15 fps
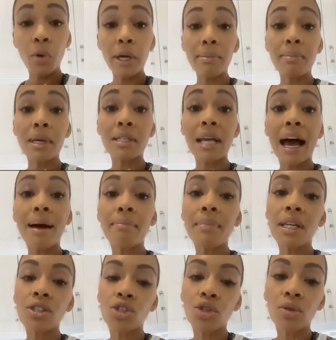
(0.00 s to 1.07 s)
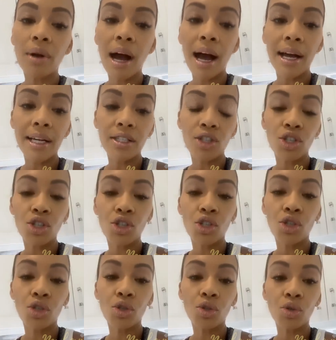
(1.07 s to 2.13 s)
we miss. I miss you
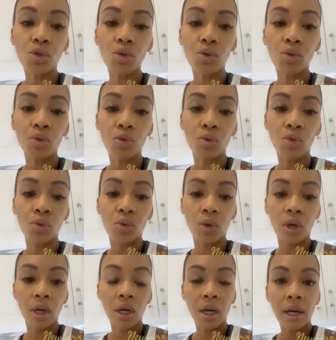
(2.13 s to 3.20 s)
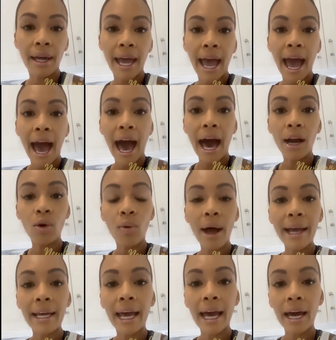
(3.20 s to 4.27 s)
guys too. How
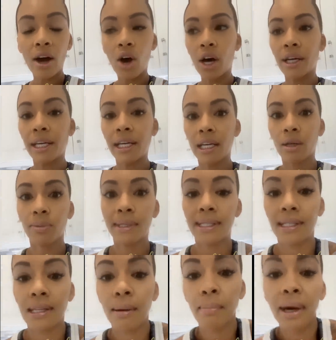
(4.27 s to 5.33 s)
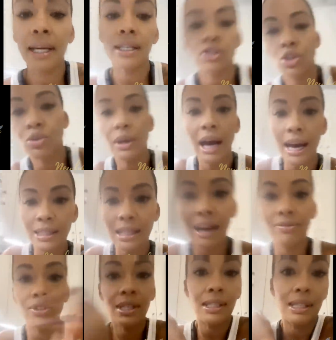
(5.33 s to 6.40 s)
do I get on here with somebody? Do you guys
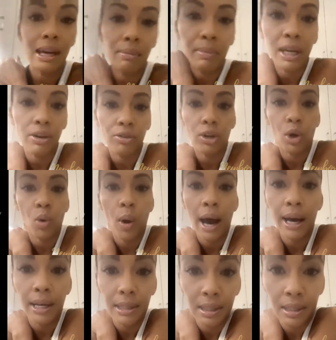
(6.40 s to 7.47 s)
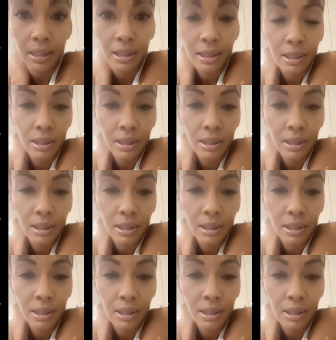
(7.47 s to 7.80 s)
have to send me a request?